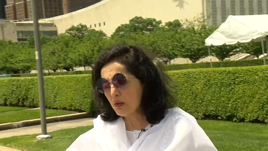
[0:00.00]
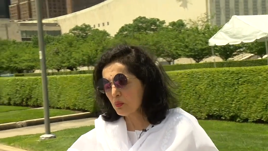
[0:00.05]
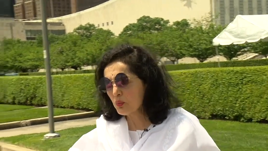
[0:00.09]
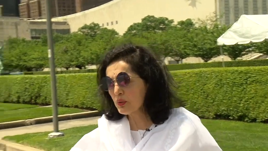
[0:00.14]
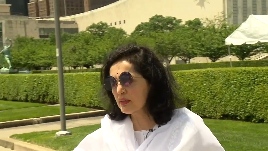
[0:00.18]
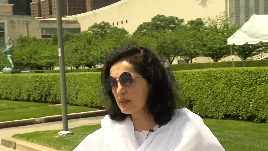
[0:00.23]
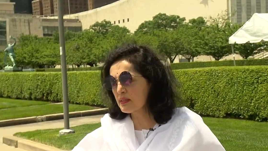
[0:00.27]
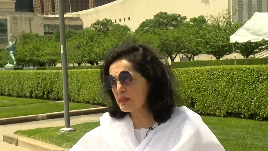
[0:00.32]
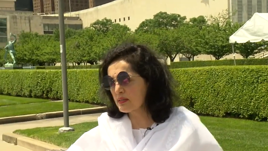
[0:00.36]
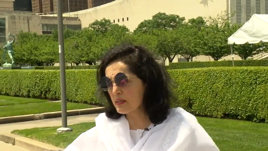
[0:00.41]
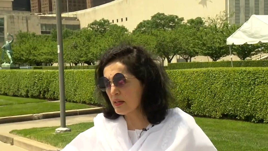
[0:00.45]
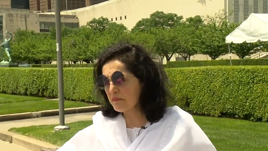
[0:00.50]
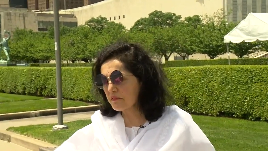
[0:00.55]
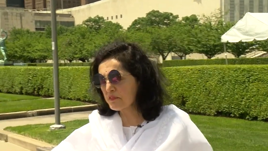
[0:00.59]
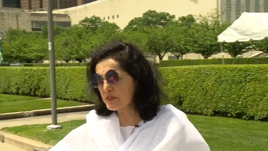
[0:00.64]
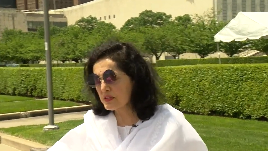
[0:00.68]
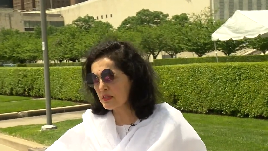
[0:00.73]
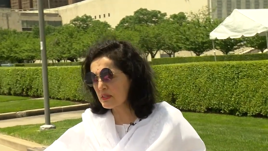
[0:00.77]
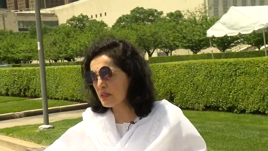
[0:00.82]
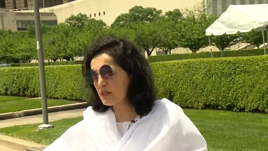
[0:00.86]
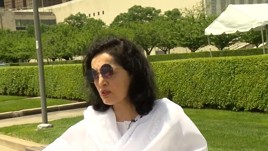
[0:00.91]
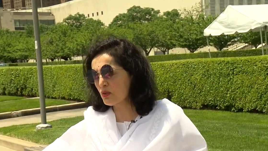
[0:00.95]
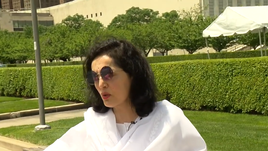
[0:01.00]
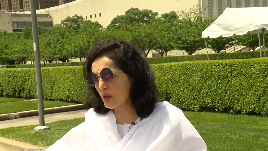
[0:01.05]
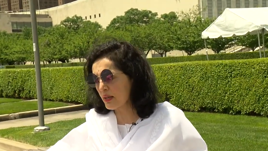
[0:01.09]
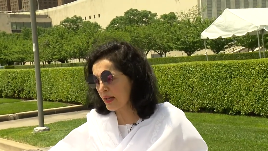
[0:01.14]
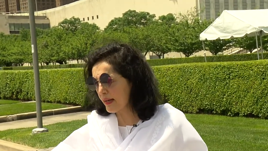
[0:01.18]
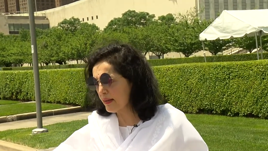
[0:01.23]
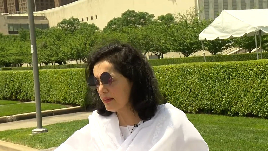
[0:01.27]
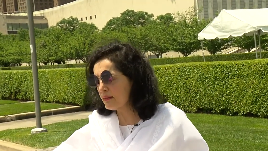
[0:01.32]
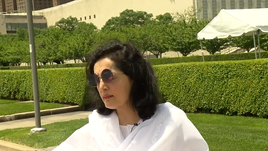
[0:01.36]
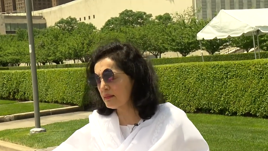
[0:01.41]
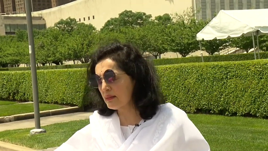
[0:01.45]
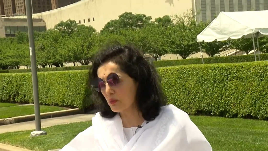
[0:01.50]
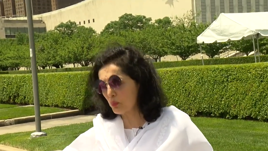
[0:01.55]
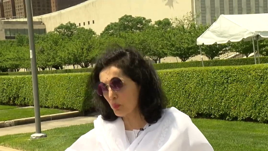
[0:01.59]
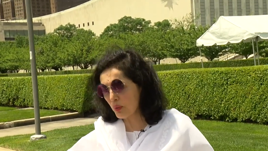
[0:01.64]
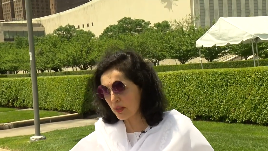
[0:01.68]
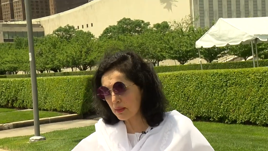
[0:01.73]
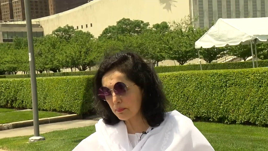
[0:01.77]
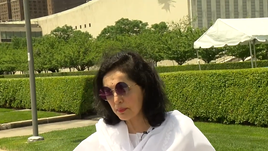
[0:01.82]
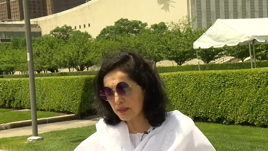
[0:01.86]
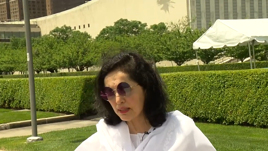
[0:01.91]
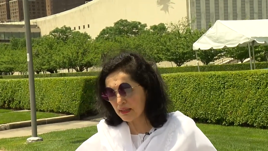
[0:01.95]
with its emphasis on health and
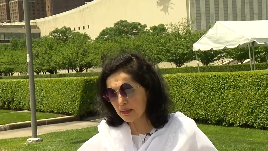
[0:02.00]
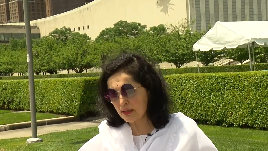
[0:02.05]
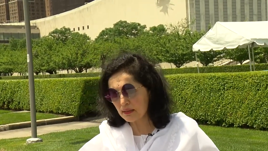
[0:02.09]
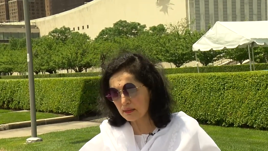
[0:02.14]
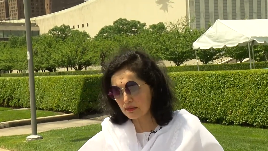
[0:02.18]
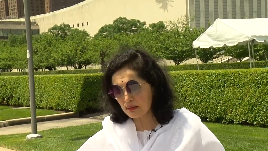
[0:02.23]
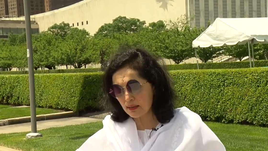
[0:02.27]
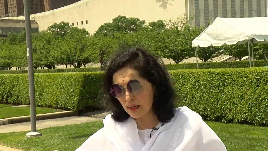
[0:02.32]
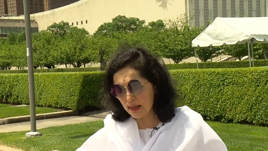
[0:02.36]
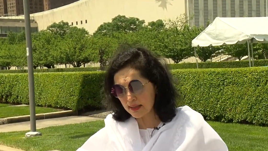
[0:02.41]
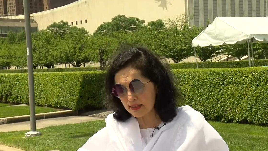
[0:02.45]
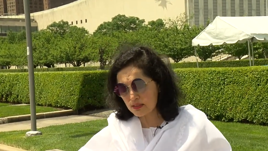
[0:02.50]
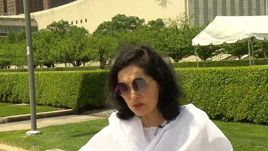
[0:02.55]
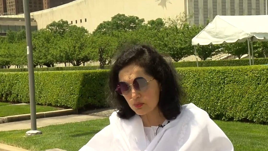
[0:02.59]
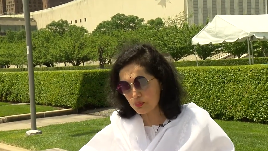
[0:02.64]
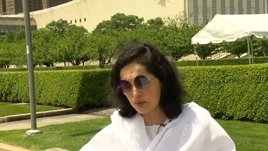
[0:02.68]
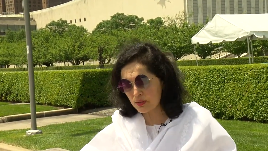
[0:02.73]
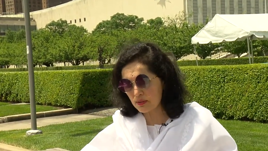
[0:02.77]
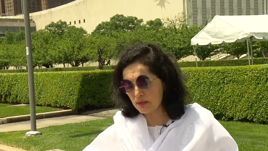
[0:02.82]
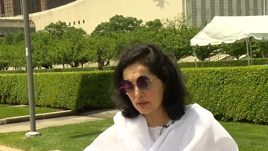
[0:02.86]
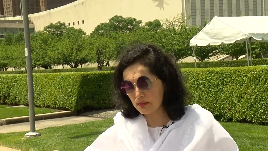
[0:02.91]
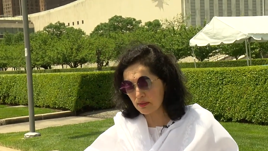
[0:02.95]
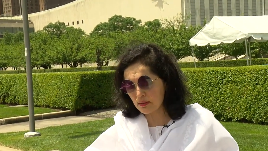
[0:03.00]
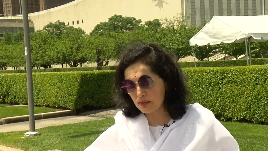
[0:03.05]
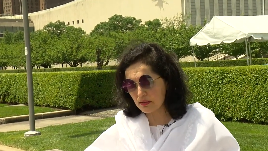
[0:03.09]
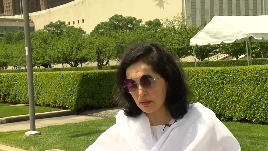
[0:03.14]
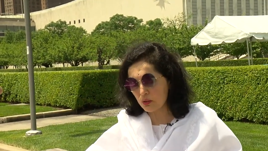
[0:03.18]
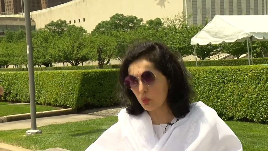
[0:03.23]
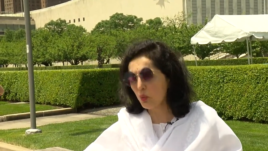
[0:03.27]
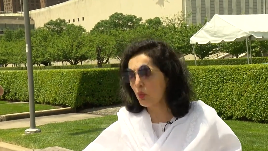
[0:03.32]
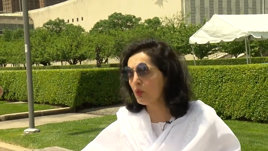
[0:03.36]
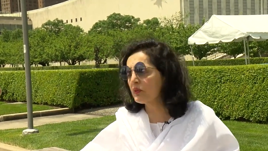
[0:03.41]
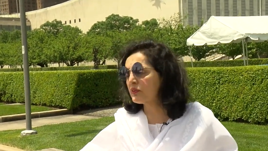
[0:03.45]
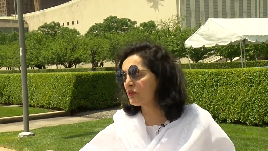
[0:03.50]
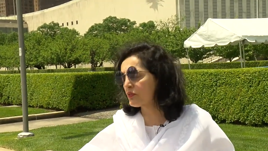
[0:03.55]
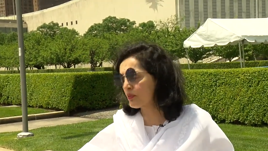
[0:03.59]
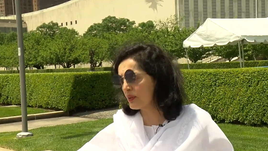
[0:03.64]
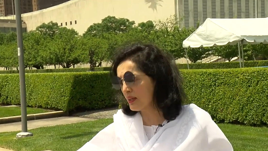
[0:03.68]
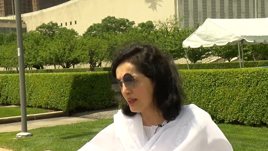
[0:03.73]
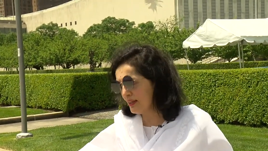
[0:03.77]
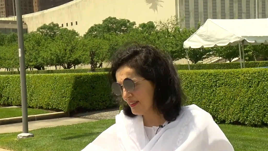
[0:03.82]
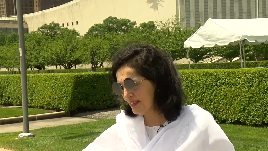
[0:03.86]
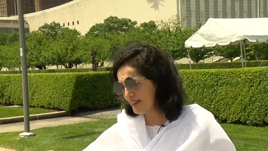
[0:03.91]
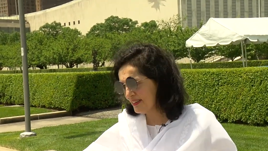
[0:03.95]
well-being, it aligns with Goal
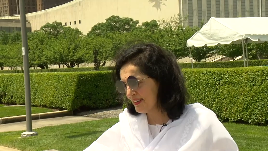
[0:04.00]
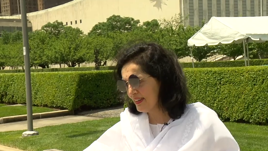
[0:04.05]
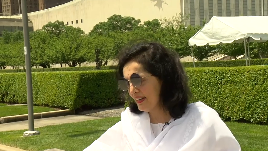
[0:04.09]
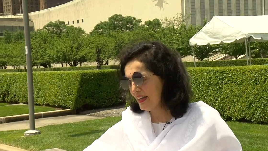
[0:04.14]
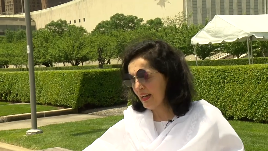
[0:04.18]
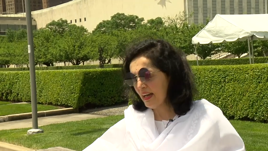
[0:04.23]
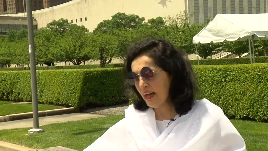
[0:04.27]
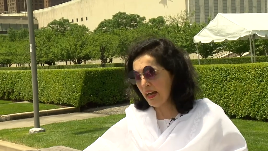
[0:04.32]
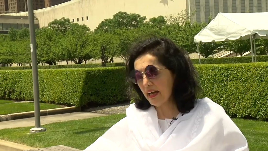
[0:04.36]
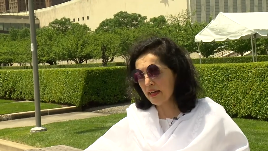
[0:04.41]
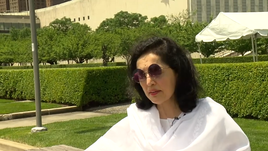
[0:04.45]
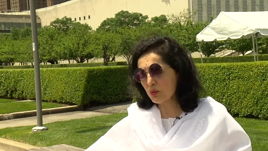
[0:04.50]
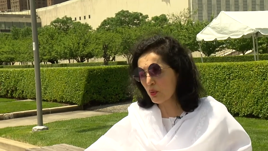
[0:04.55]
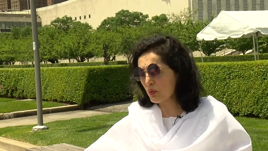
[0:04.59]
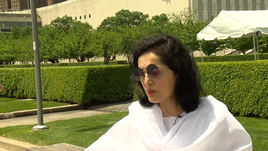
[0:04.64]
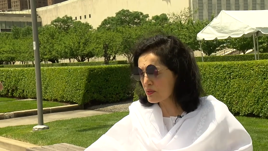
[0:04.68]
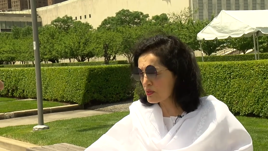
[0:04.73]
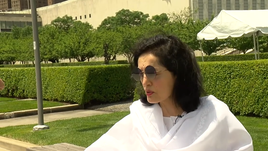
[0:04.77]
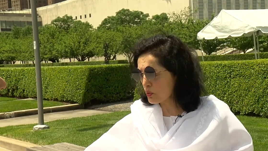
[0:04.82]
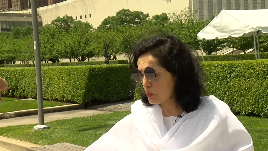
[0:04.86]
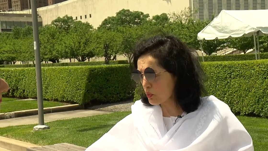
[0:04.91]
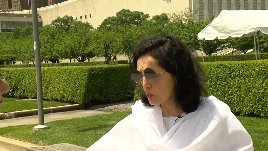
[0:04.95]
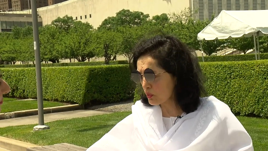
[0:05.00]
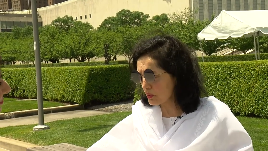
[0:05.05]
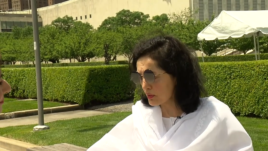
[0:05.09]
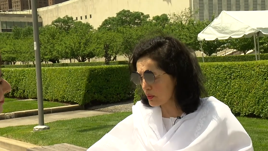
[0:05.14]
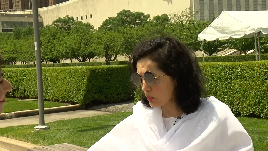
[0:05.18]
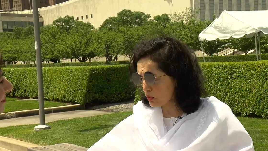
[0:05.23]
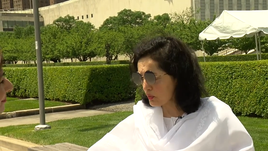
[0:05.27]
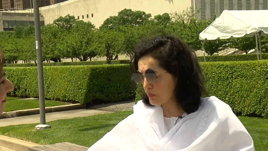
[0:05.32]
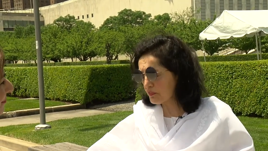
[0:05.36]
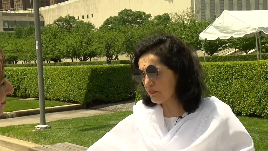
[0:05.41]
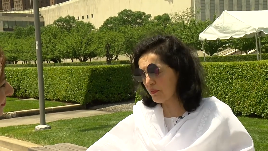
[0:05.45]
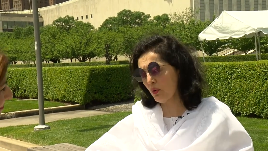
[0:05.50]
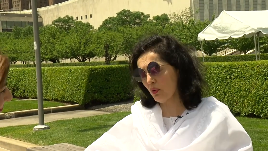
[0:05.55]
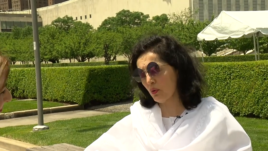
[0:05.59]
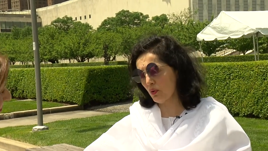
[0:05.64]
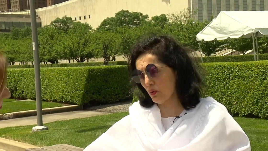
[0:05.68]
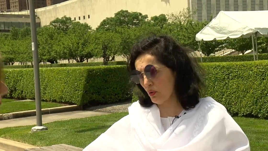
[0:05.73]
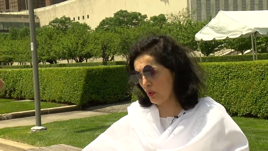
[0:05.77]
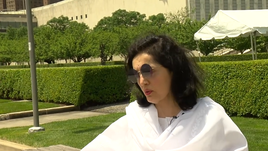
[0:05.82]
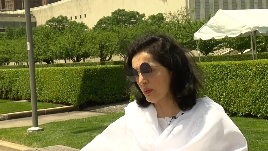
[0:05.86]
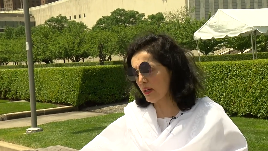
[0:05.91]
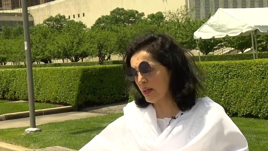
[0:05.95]
3 and also Goal 4
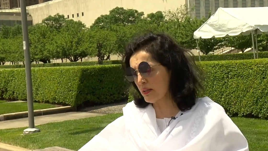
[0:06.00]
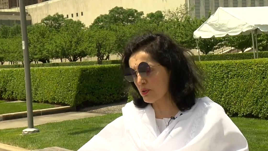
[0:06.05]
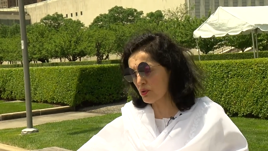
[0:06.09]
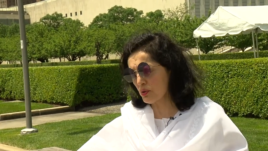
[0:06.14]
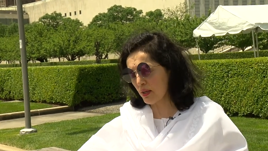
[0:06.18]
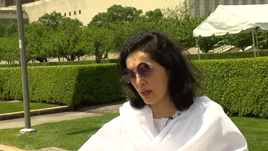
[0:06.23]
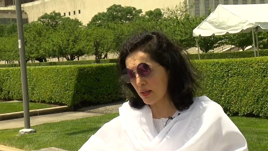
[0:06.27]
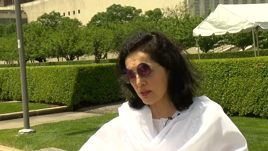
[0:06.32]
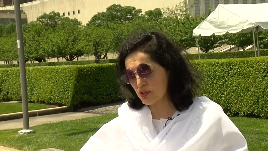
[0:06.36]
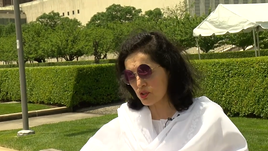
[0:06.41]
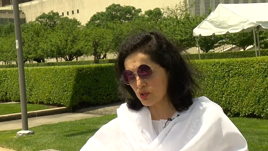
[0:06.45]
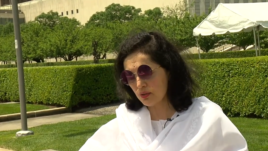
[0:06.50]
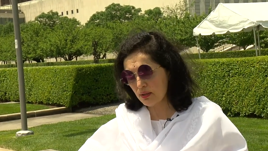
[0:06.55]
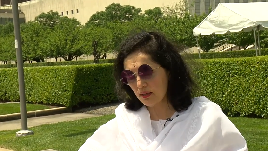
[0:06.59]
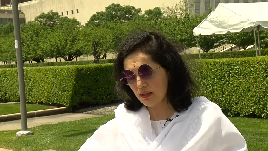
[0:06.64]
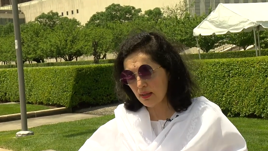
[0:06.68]
on education.